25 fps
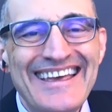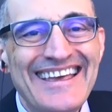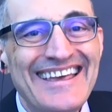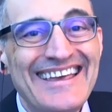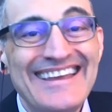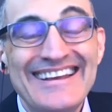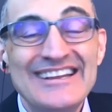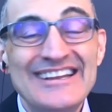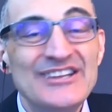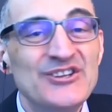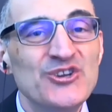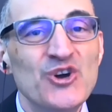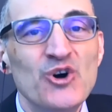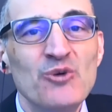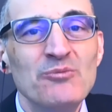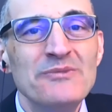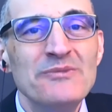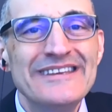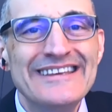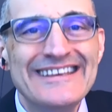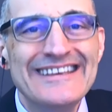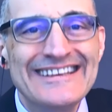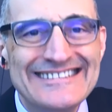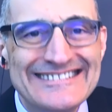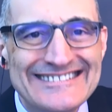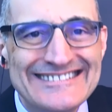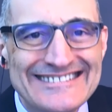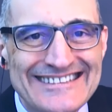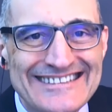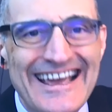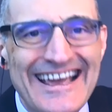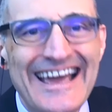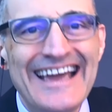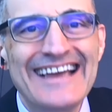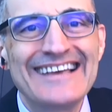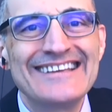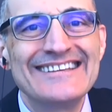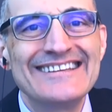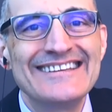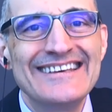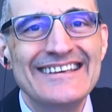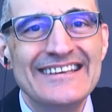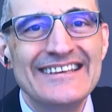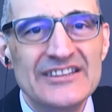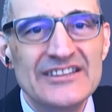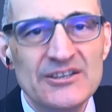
And he told me exactly